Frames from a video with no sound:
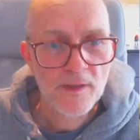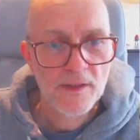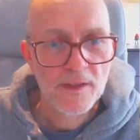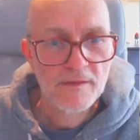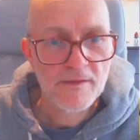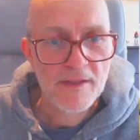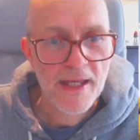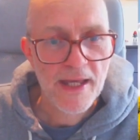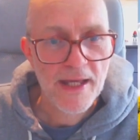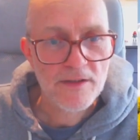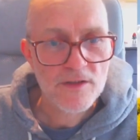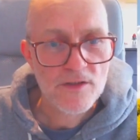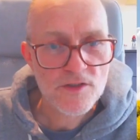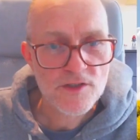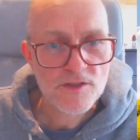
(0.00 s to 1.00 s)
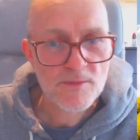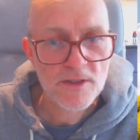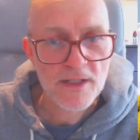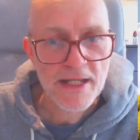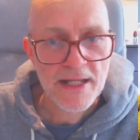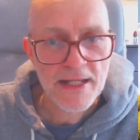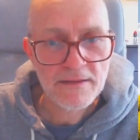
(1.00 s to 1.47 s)
the headers, but
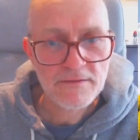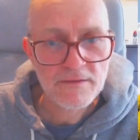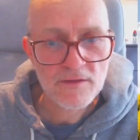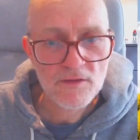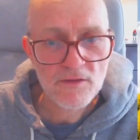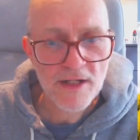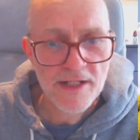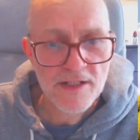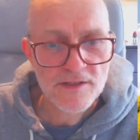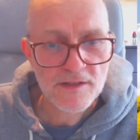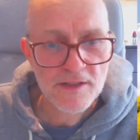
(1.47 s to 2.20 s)
I had arranged it